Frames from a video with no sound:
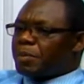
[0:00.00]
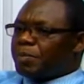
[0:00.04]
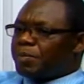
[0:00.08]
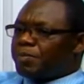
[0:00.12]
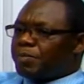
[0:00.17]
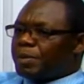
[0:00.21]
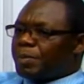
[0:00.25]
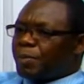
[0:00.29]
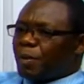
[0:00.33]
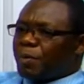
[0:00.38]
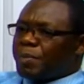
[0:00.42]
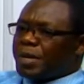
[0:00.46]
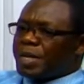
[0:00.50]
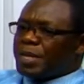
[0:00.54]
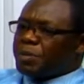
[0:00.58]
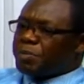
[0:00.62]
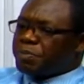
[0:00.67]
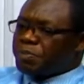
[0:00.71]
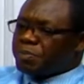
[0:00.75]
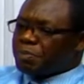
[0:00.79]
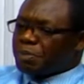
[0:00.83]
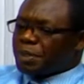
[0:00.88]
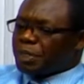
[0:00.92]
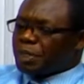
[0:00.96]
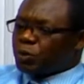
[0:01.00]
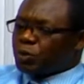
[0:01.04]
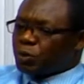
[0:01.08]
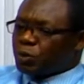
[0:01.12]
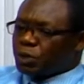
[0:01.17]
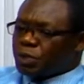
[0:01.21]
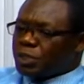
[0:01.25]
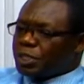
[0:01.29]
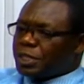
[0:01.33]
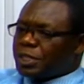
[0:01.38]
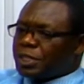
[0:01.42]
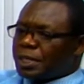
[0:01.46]
people being
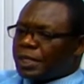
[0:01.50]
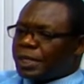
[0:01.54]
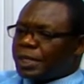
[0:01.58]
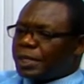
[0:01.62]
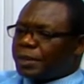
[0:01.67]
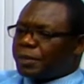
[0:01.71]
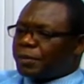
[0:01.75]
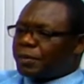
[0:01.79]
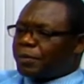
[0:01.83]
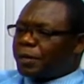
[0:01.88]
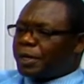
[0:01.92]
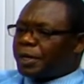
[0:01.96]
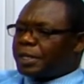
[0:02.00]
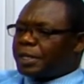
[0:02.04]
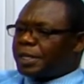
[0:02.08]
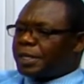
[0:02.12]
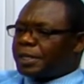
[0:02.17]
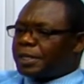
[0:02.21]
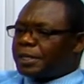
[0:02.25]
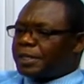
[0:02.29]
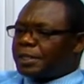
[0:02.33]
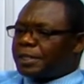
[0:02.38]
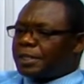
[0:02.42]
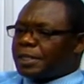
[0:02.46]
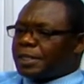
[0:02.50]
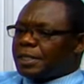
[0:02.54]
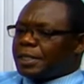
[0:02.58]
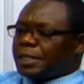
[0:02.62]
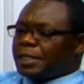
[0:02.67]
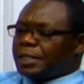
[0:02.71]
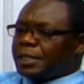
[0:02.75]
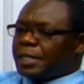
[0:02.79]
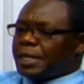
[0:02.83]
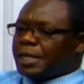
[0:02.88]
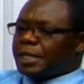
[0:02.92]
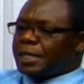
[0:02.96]
misusing the way
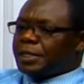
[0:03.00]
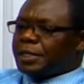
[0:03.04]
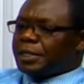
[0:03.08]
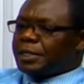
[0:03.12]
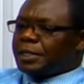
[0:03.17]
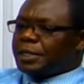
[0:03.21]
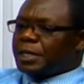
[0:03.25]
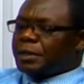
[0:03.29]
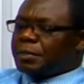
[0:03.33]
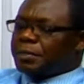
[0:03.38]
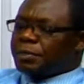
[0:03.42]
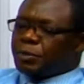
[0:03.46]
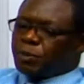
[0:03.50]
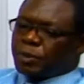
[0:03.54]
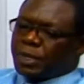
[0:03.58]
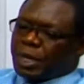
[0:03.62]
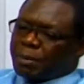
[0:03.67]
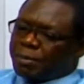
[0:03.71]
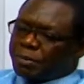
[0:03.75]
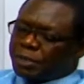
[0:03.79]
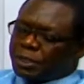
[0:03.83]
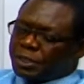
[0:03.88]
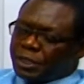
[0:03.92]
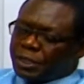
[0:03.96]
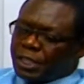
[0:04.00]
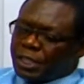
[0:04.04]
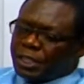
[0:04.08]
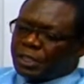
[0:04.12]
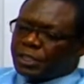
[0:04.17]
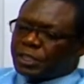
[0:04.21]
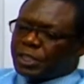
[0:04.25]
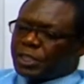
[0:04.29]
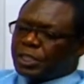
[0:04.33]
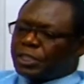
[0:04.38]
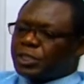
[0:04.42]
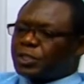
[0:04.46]
they do their
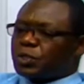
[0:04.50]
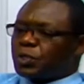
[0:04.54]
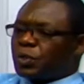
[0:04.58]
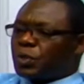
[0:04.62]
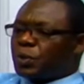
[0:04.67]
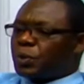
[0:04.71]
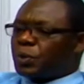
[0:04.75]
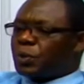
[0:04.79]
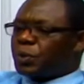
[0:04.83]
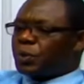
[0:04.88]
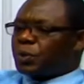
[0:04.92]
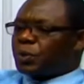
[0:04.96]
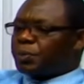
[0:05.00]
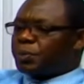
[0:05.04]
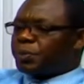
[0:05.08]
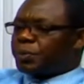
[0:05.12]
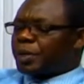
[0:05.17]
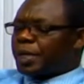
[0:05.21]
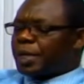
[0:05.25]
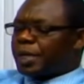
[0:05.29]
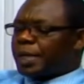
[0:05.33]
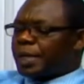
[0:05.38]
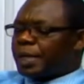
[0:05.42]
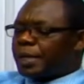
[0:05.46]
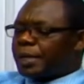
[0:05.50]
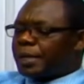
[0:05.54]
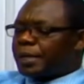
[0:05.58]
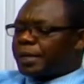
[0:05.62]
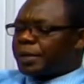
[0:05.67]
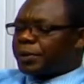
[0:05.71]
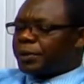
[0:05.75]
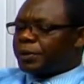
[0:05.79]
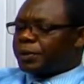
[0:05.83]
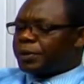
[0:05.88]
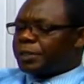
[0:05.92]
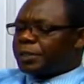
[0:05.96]
presentations or
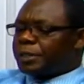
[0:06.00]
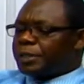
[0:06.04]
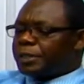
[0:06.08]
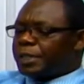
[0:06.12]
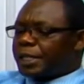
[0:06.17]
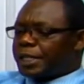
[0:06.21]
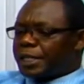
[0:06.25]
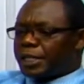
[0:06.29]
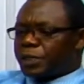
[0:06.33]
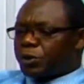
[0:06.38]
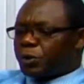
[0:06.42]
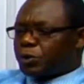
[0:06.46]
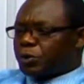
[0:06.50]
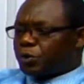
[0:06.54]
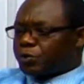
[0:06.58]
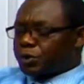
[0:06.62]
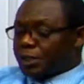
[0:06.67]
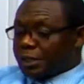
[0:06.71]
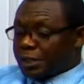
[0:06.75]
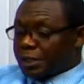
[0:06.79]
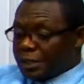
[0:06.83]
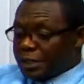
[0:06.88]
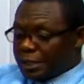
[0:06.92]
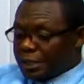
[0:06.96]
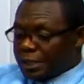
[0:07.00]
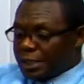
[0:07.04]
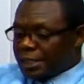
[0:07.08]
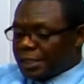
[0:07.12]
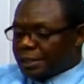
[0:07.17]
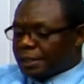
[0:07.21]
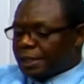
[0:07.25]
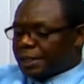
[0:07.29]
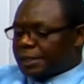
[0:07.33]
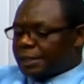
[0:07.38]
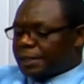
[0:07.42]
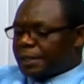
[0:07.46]
not taking
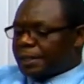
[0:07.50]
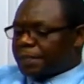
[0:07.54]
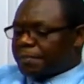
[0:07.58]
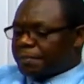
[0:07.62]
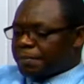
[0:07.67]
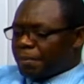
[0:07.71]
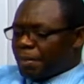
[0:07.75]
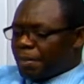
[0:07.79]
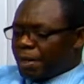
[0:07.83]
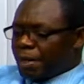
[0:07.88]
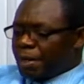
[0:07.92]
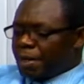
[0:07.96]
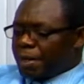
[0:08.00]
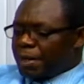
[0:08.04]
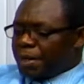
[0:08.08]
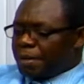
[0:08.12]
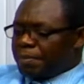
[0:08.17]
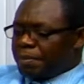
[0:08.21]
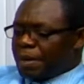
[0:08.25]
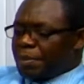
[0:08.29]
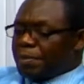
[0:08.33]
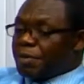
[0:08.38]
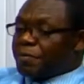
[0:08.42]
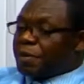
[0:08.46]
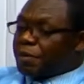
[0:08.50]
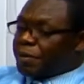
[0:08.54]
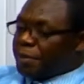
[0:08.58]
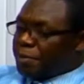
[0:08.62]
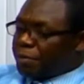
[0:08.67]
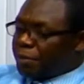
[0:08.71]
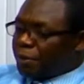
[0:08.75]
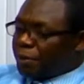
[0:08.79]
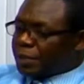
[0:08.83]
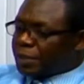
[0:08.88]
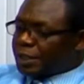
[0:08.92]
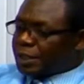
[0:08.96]
things that may be very
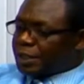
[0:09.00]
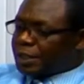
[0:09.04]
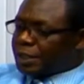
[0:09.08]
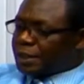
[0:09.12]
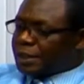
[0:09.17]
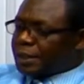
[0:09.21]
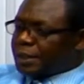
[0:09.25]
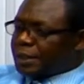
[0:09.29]
important.